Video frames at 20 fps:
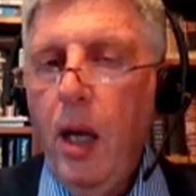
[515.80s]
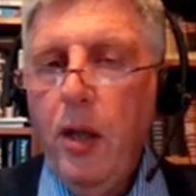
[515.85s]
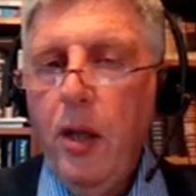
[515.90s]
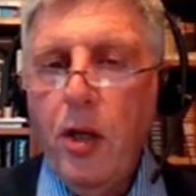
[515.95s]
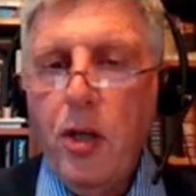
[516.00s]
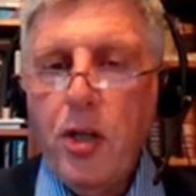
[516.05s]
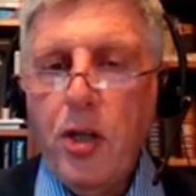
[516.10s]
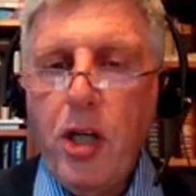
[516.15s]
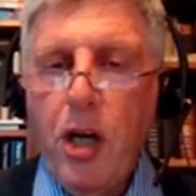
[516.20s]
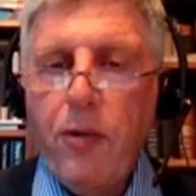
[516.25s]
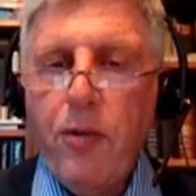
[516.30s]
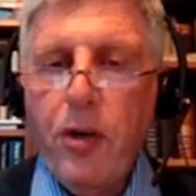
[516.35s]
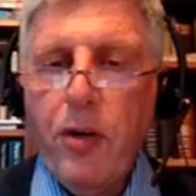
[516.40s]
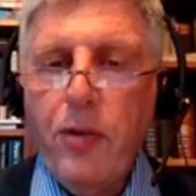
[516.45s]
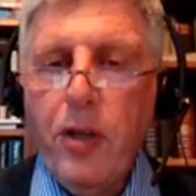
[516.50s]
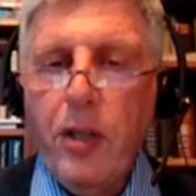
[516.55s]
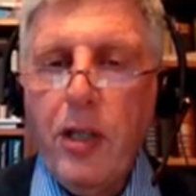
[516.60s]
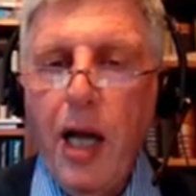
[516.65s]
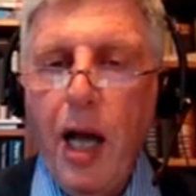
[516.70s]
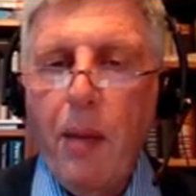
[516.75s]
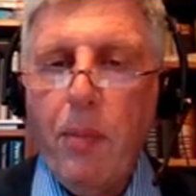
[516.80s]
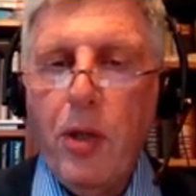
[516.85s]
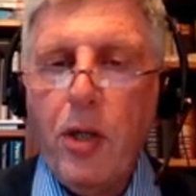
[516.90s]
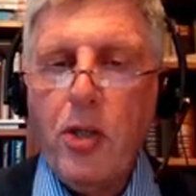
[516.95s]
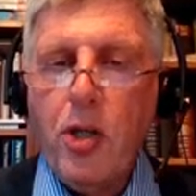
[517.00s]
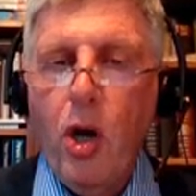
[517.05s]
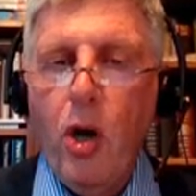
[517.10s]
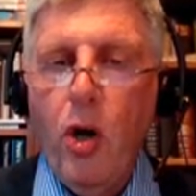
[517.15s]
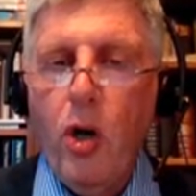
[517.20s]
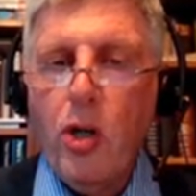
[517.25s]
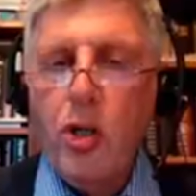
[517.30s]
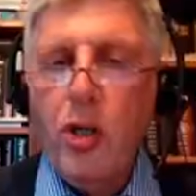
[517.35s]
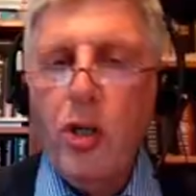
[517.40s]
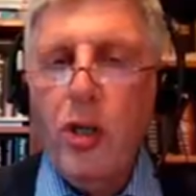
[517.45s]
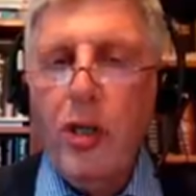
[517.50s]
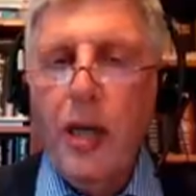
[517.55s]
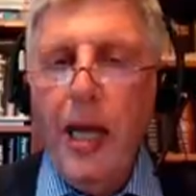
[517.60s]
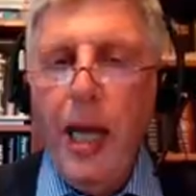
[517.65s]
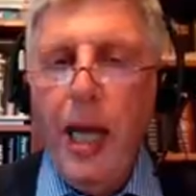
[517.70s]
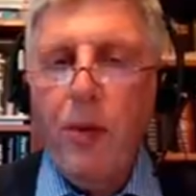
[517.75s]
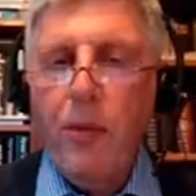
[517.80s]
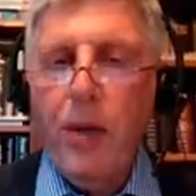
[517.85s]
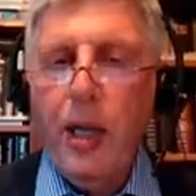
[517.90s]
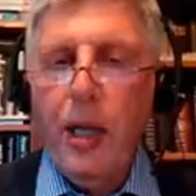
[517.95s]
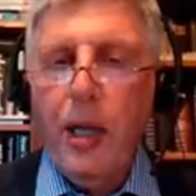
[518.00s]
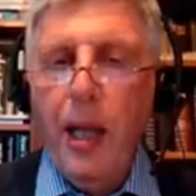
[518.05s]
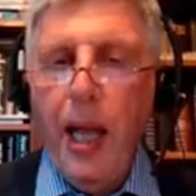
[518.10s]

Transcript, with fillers: The discoverer of the tablets, Austin Henry